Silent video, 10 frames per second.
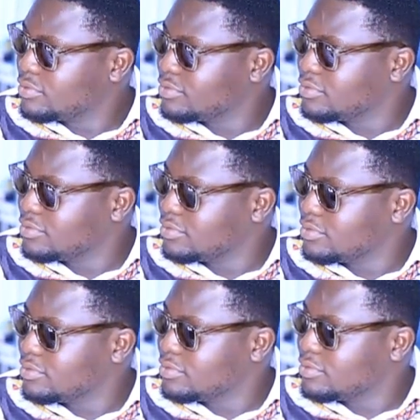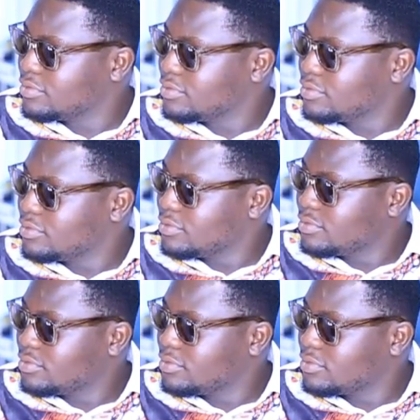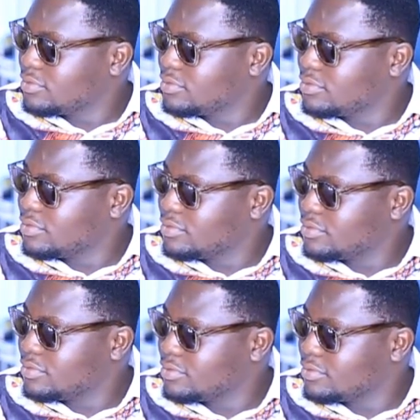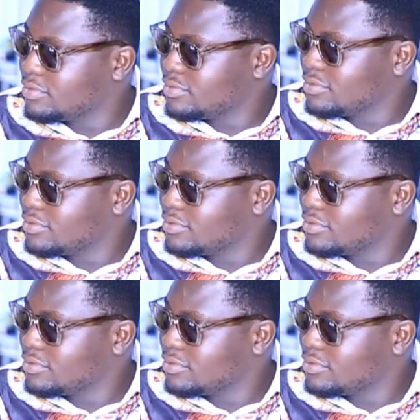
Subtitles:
(silent)